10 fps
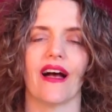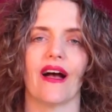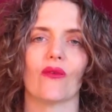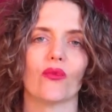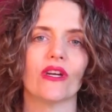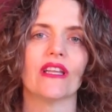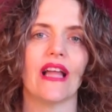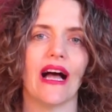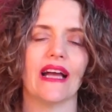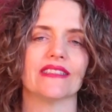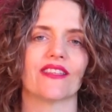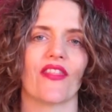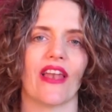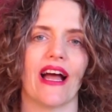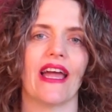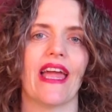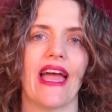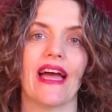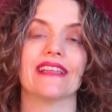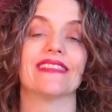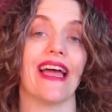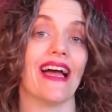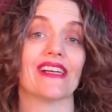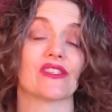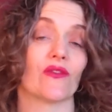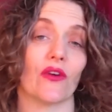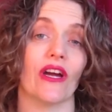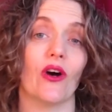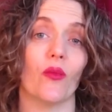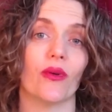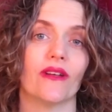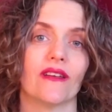I realized that I had to ask for help.